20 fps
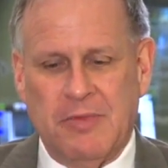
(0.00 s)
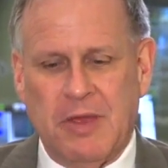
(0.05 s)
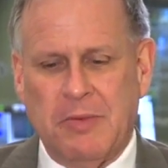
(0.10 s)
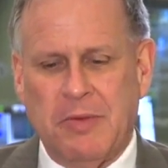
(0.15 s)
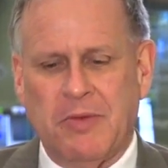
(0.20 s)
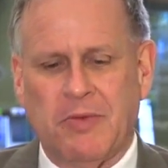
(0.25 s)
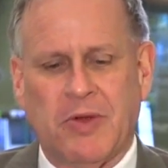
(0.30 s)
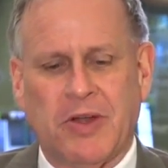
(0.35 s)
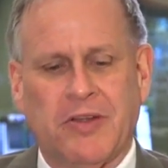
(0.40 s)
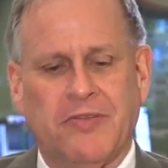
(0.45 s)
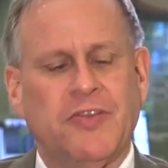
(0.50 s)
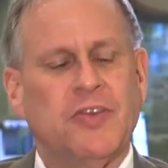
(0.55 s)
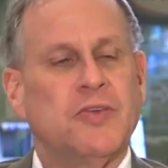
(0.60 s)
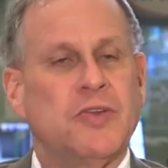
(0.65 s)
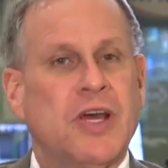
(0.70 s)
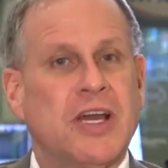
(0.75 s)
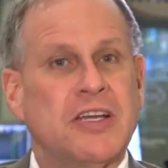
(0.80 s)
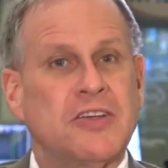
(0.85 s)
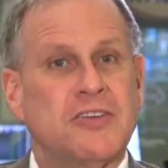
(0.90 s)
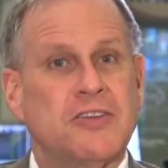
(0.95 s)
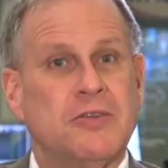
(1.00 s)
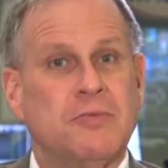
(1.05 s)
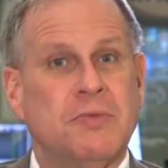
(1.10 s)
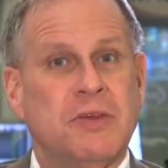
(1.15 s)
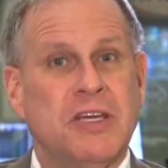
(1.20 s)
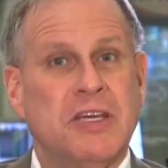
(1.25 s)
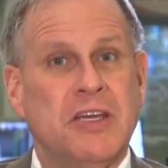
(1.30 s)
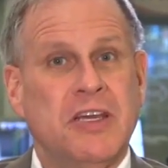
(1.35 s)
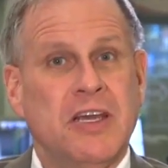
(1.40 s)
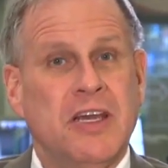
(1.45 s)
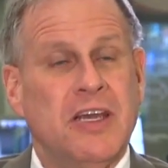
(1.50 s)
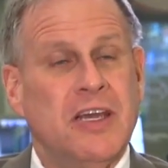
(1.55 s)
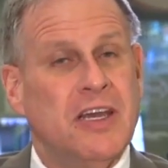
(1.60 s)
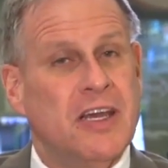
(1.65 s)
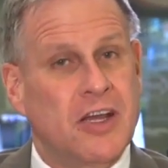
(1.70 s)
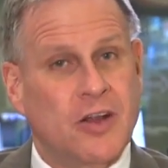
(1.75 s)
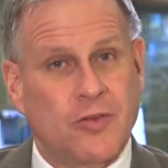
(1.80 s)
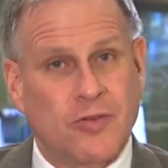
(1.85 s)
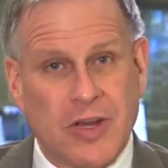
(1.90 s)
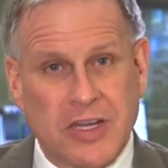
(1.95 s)
Maybe one of you likes to be
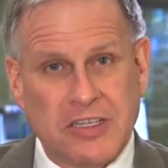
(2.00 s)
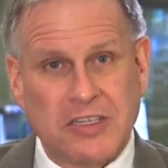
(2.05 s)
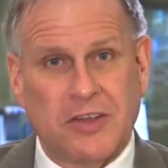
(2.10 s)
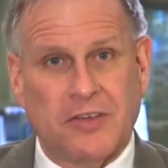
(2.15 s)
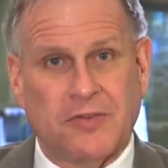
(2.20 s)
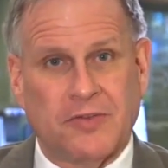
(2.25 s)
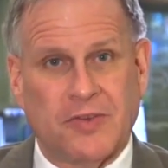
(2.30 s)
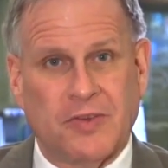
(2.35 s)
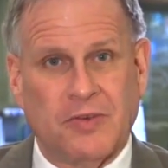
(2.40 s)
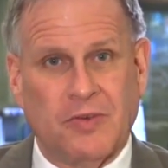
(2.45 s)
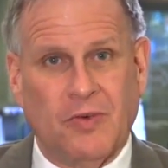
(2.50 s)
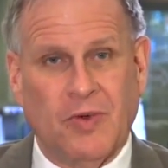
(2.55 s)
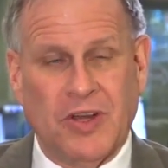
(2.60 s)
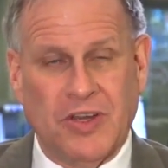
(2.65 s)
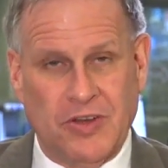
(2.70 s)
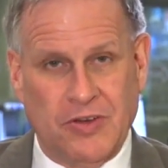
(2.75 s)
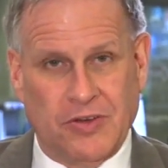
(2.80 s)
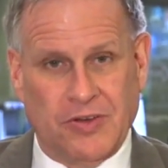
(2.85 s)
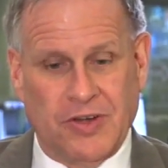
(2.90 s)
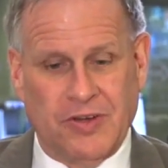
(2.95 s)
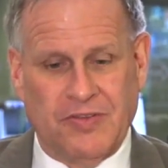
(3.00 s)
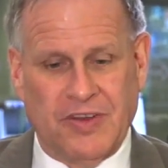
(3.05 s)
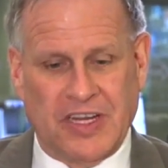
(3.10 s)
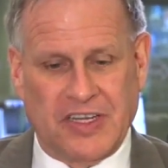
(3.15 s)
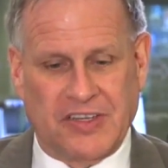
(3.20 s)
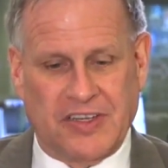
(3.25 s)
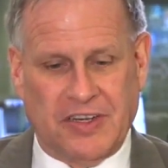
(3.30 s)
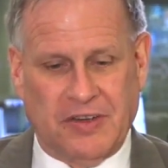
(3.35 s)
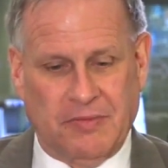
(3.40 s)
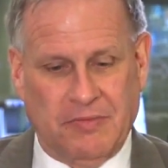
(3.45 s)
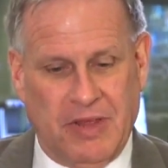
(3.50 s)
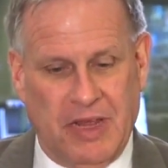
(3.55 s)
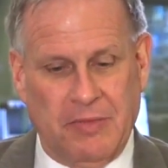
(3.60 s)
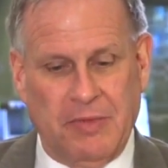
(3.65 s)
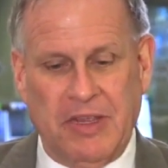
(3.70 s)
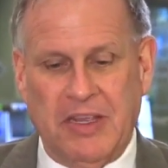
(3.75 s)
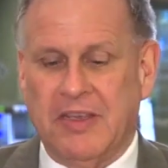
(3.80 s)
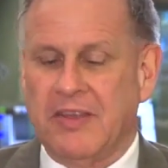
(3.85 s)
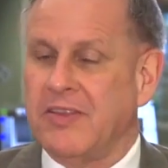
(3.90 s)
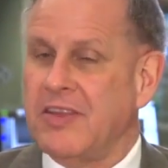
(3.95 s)
aggressive when you're investing,
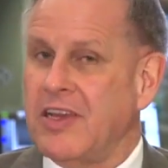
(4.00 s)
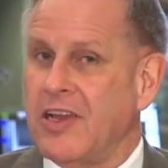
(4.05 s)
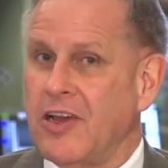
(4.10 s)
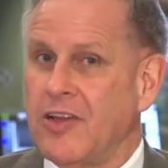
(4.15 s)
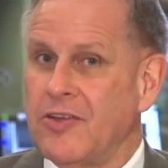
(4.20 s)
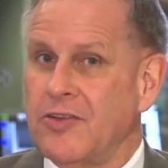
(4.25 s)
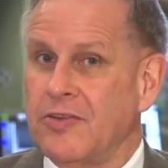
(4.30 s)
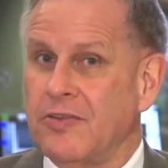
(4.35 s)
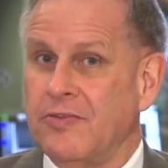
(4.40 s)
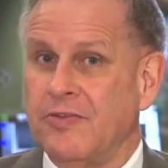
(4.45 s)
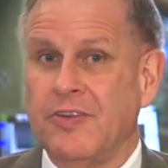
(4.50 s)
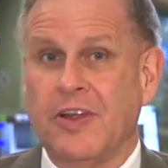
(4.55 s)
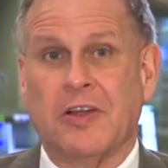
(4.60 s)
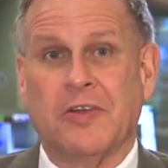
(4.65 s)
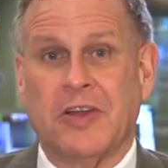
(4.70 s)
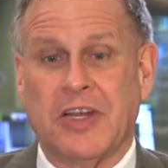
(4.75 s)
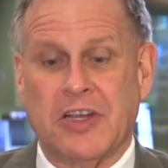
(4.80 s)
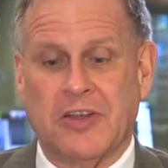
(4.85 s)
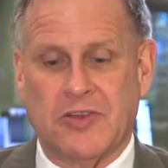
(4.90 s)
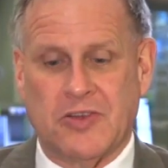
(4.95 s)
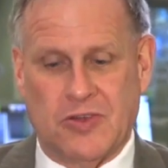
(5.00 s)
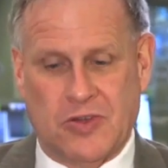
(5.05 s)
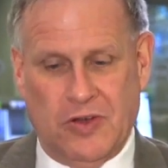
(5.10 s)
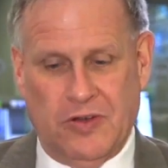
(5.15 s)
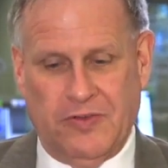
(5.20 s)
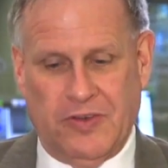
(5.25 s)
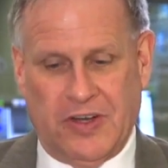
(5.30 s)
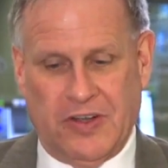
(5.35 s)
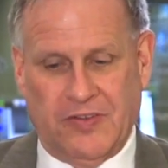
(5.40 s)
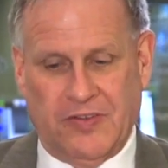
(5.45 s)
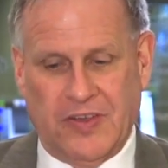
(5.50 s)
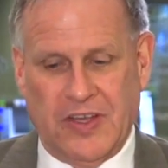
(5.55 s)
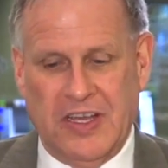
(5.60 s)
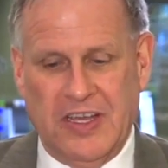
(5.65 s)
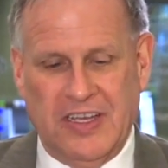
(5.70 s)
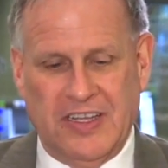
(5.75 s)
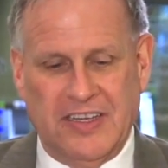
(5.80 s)
maybe the other very conservative.